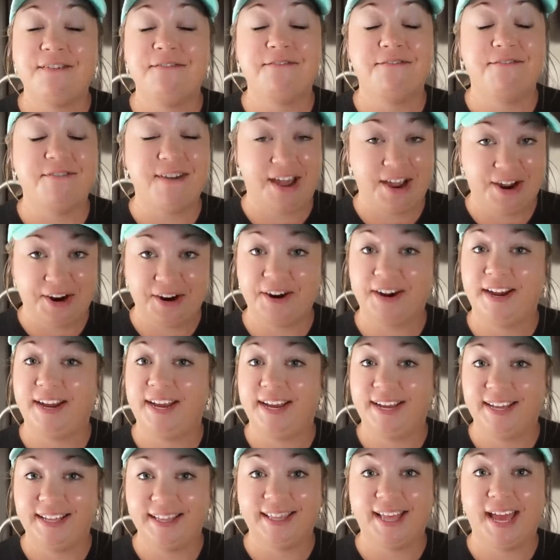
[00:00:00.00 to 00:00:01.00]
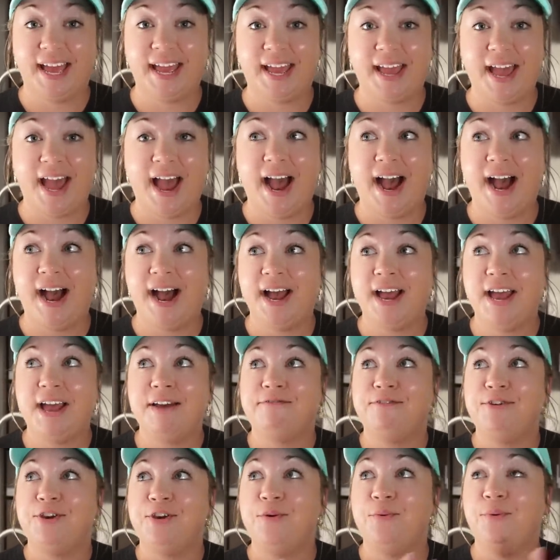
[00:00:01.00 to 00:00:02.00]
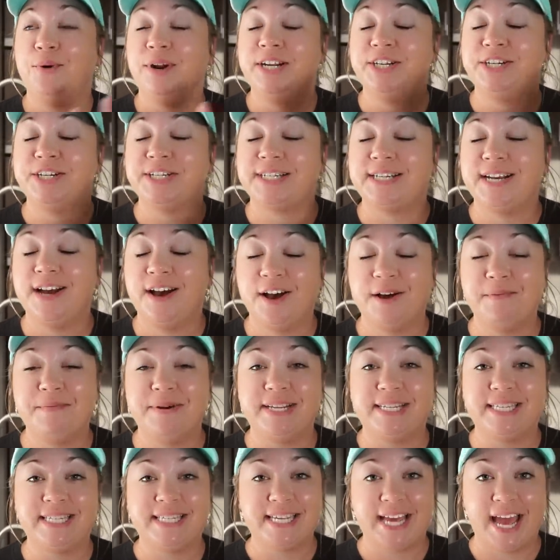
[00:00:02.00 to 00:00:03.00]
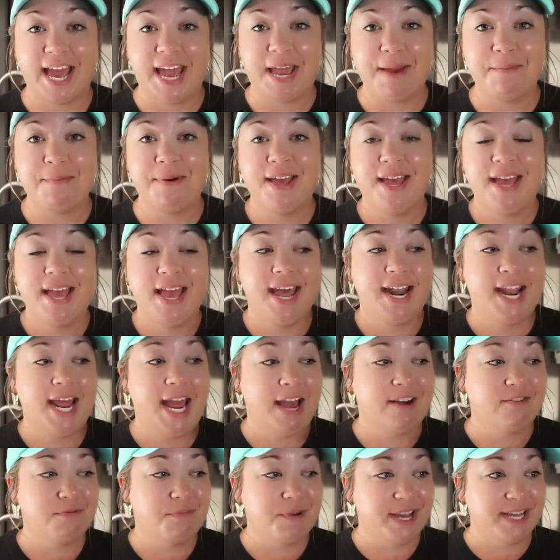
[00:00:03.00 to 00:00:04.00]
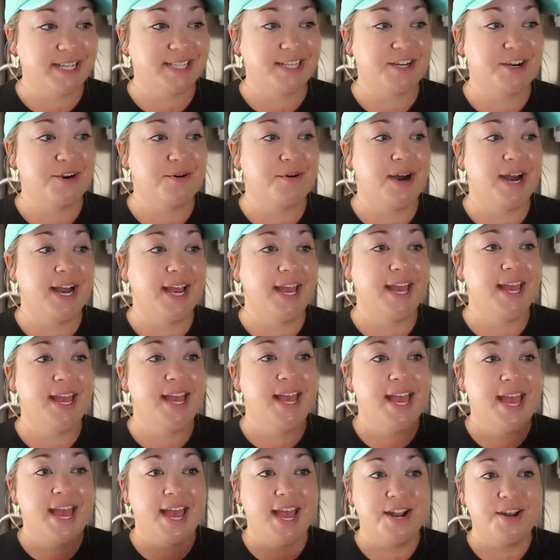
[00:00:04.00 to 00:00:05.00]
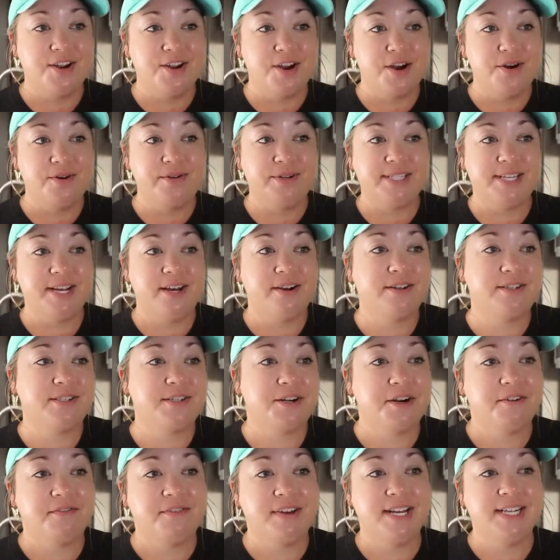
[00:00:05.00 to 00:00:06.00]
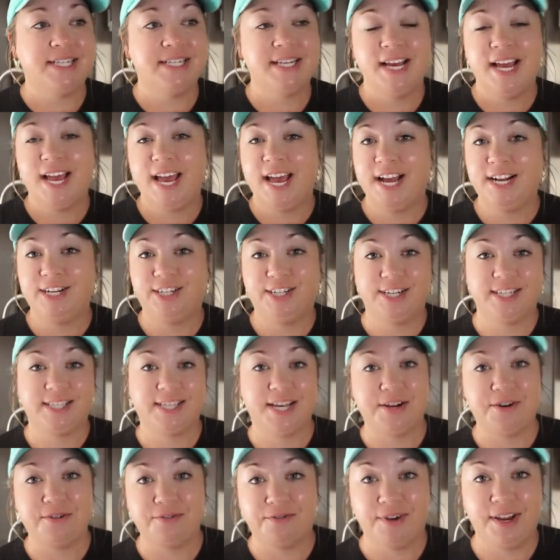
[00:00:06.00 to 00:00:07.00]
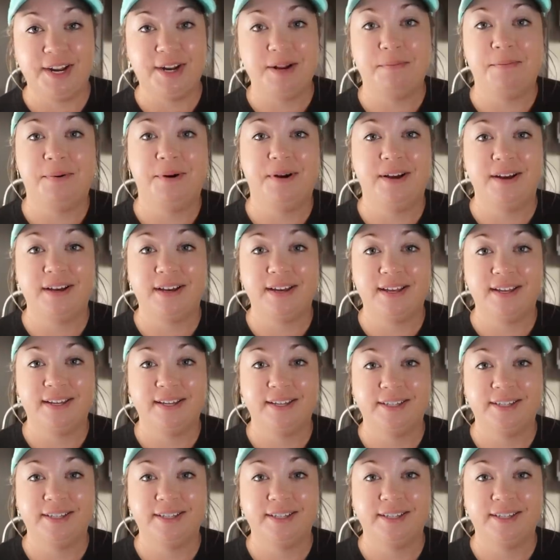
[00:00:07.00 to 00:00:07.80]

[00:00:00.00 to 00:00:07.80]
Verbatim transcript: Very. Like, I, if you want to just come escape and have peace and quiet and no cell service and just, like, read a book,